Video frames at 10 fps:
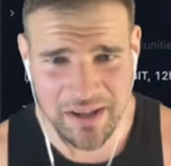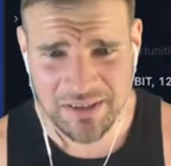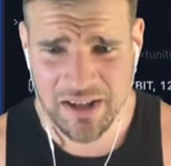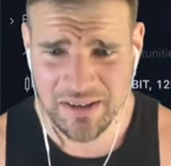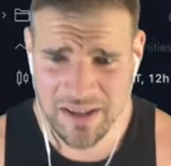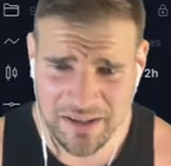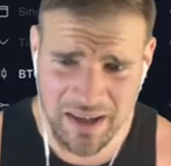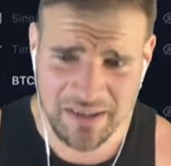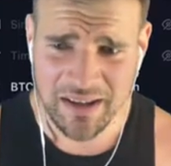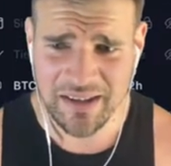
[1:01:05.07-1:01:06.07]
in
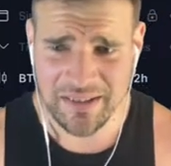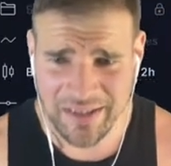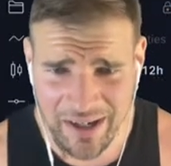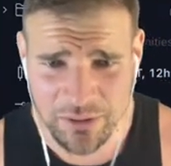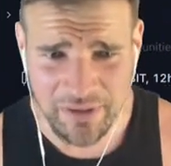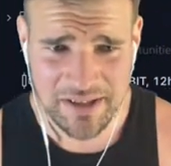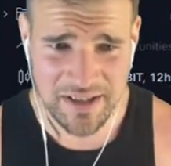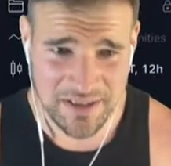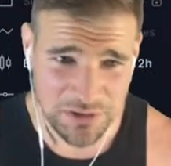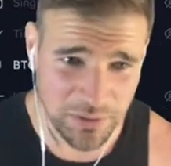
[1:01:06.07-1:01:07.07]
the title that
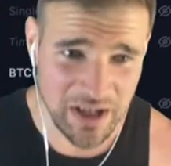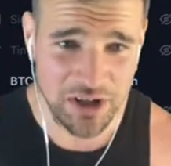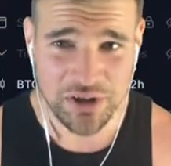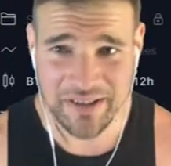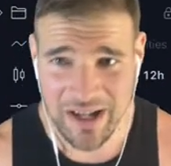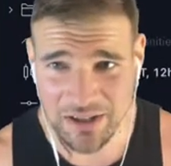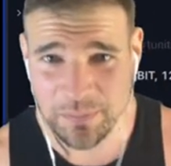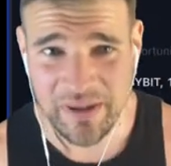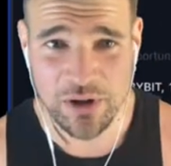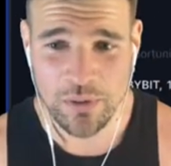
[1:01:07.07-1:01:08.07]
says $300
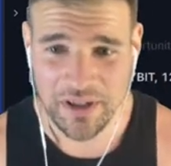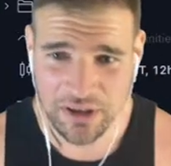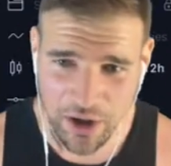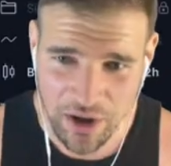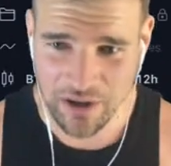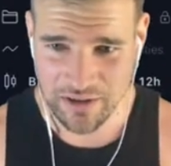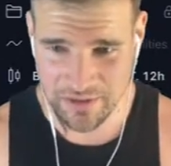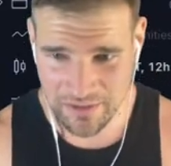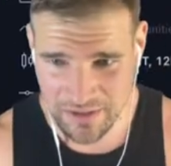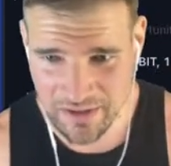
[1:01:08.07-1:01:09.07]
Bitcoin long,
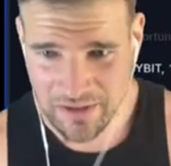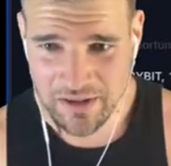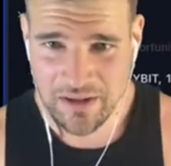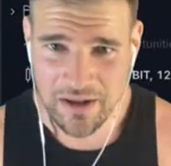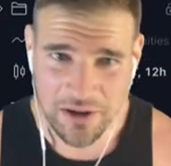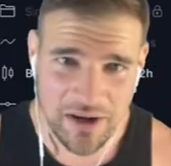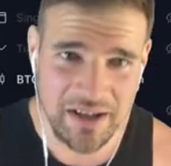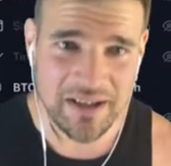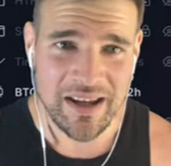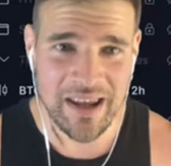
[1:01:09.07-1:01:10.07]
all
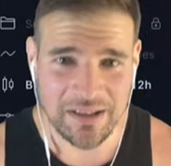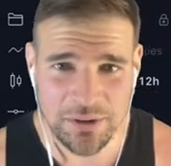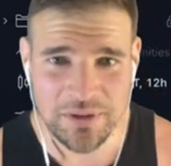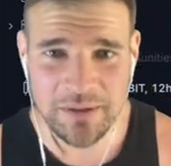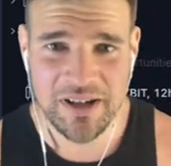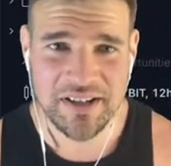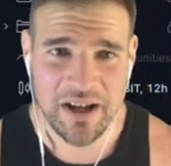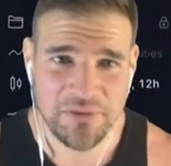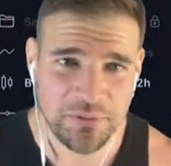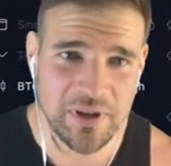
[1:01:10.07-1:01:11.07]
right, it literally means
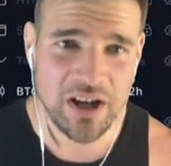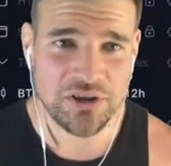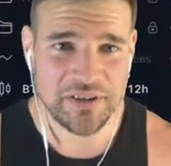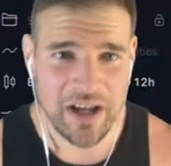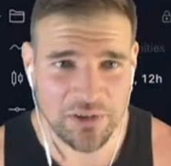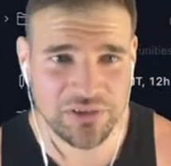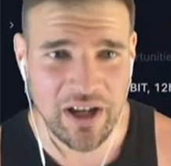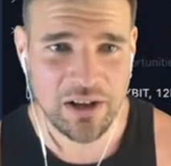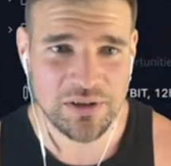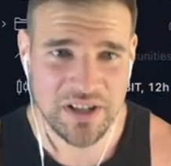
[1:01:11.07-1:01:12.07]
I have
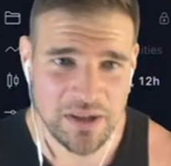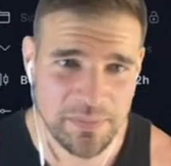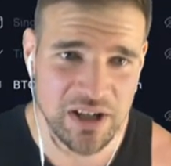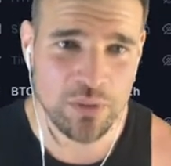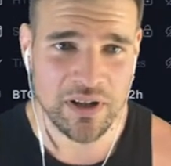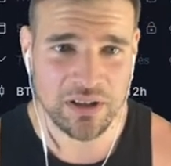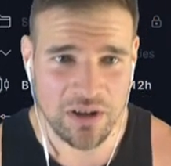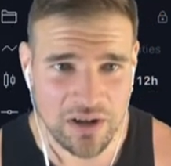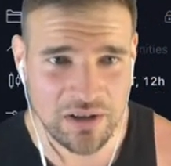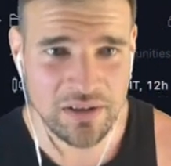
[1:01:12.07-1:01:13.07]
$300,000 on a Bitcoin
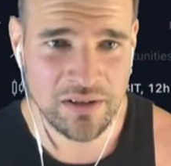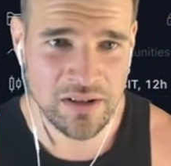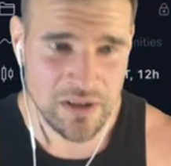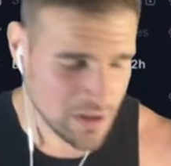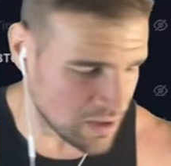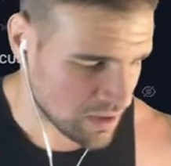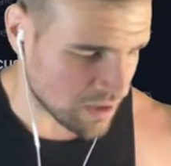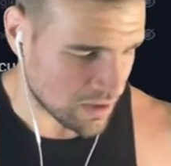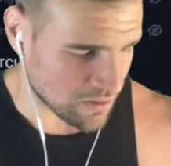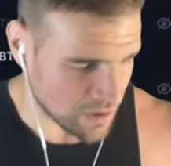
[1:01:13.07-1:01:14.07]
long.
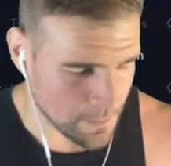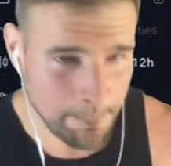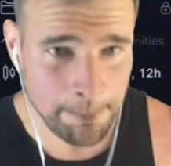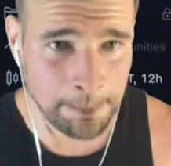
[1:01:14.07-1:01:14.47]
All right.